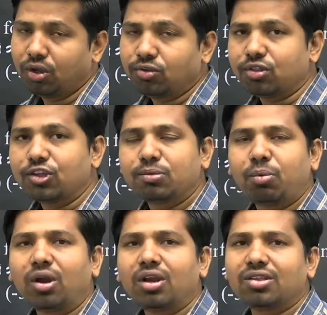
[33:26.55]
So this
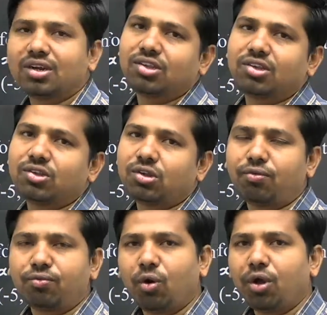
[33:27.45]
point is a distance
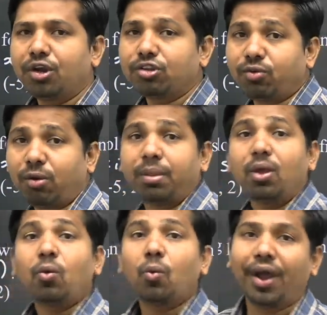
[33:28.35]
of 4 units from
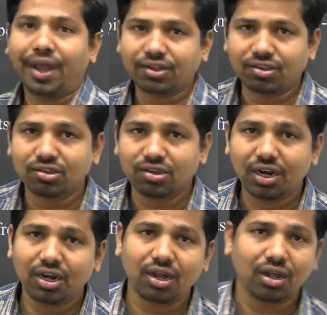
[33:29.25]
y-axis, right?